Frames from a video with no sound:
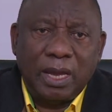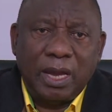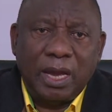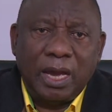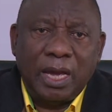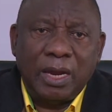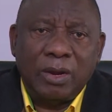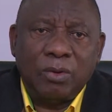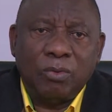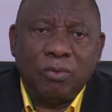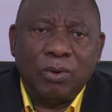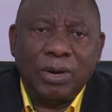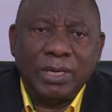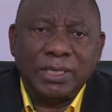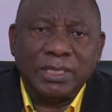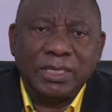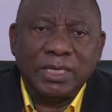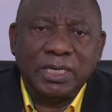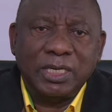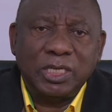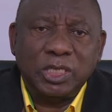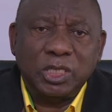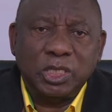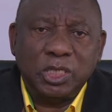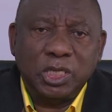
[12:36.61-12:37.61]
and what
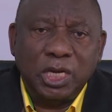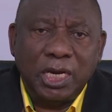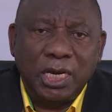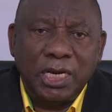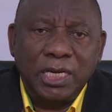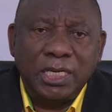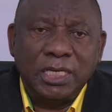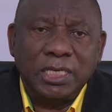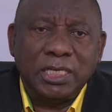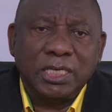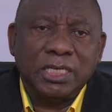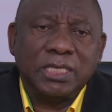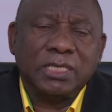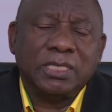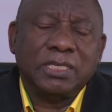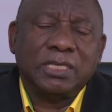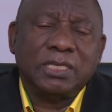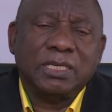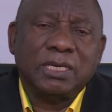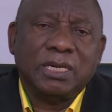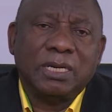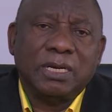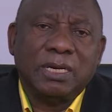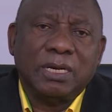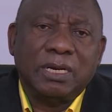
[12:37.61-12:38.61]
changes
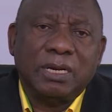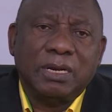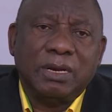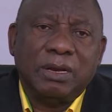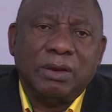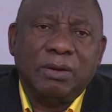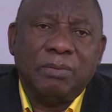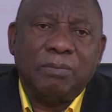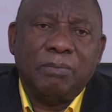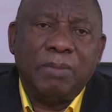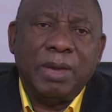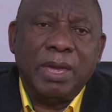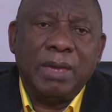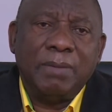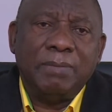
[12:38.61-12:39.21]
may